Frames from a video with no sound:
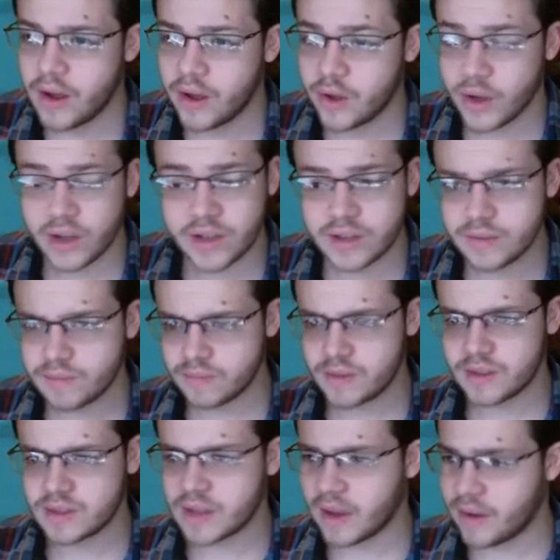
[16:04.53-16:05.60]
Yeah,
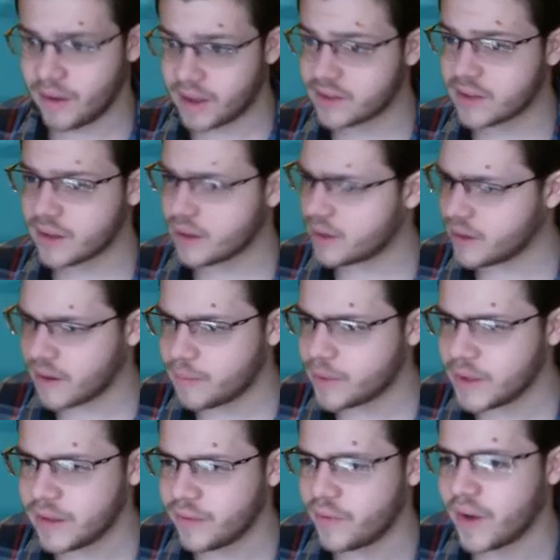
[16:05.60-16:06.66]
it's
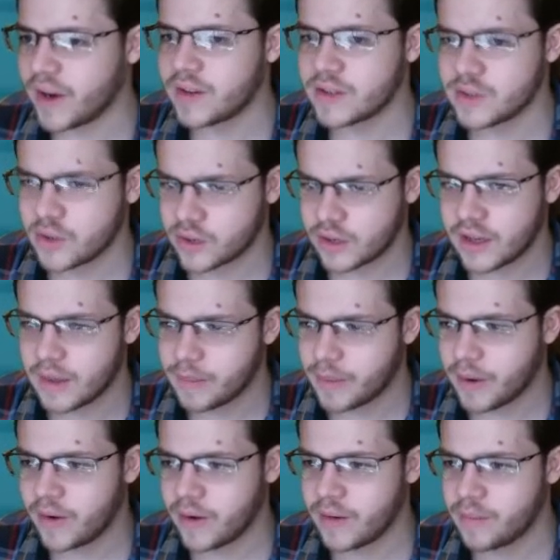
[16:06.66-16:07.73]
completely fine because you're gonna get
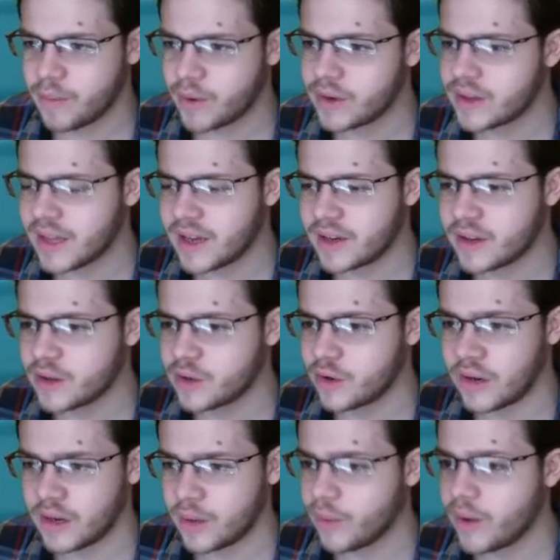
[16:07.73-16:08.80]
burned at the end of the turn
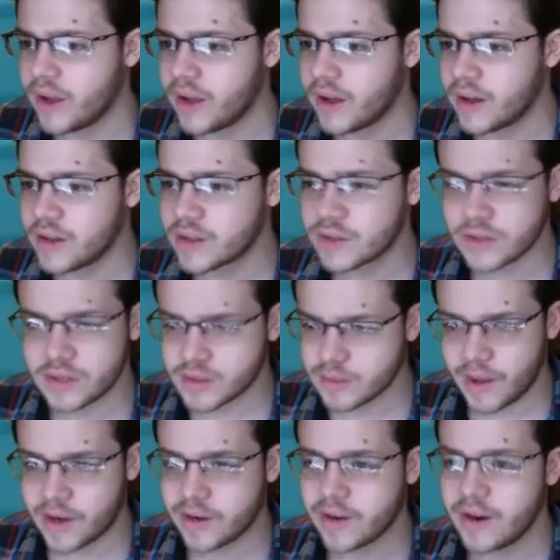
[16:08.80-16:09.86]
anyway, so it doesn't
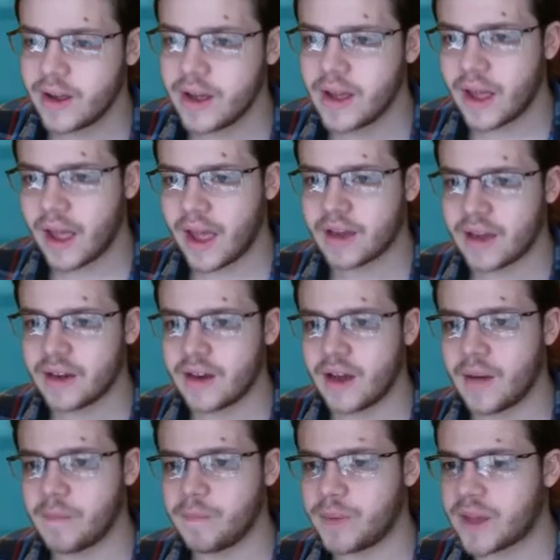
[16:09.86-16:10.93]
matter. And
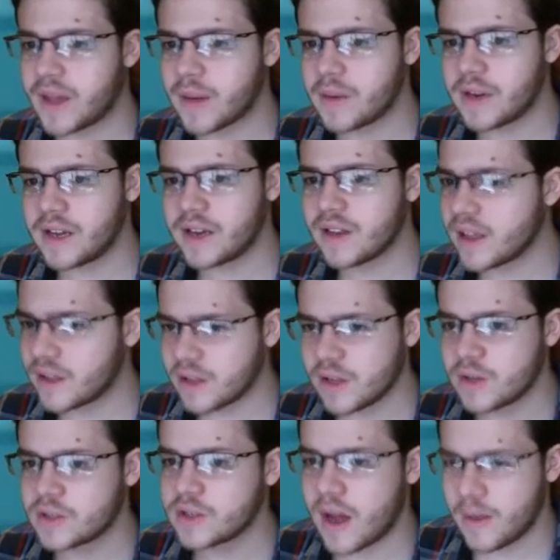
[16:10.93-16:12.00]
being able to hit like
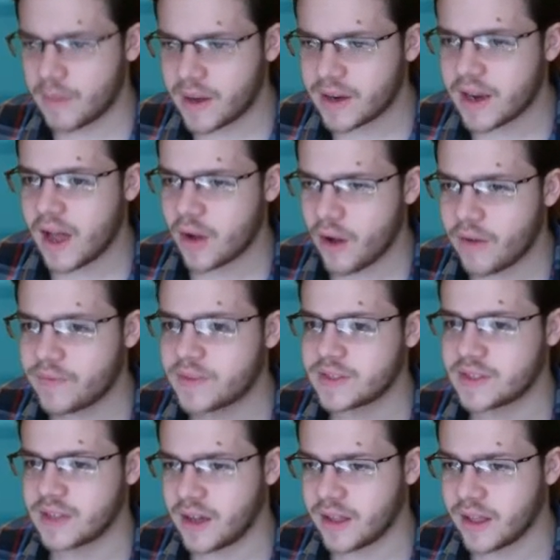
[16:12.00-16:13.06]
Close Combat Knockoff
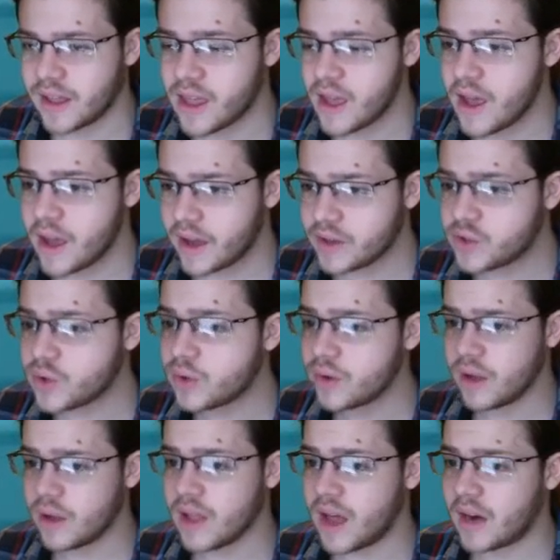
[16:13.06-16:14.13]
Facade like into
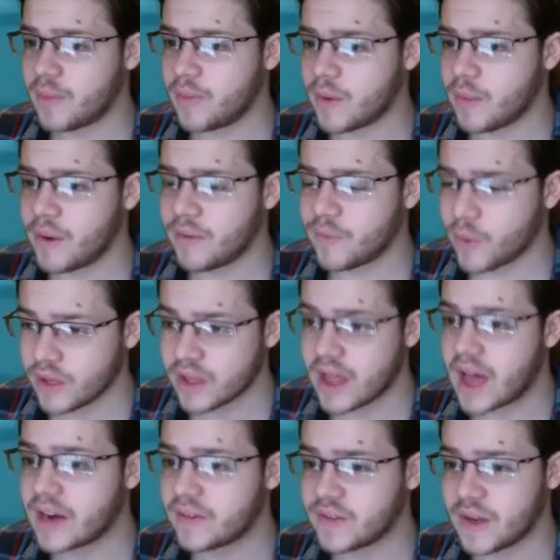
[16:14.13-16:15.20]
a lot of Pokemon for a
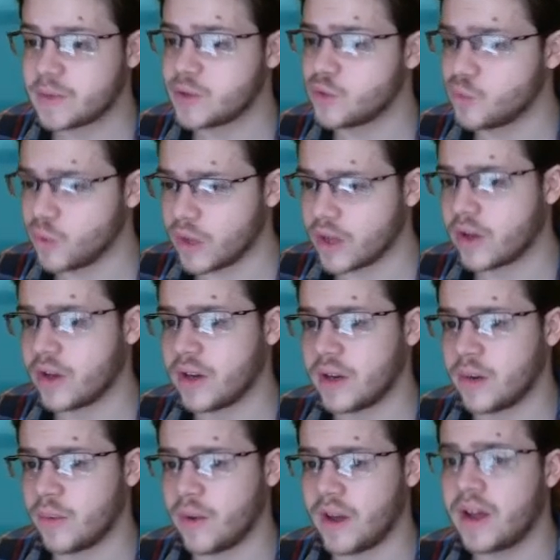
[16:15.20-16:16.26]
lot of damage is really good
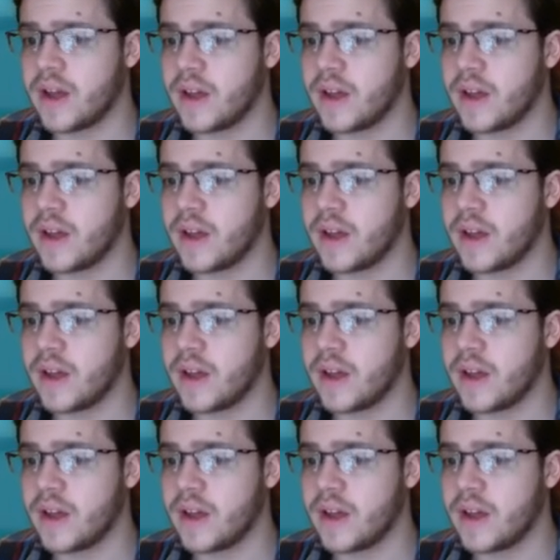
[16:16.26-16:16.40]
anyway.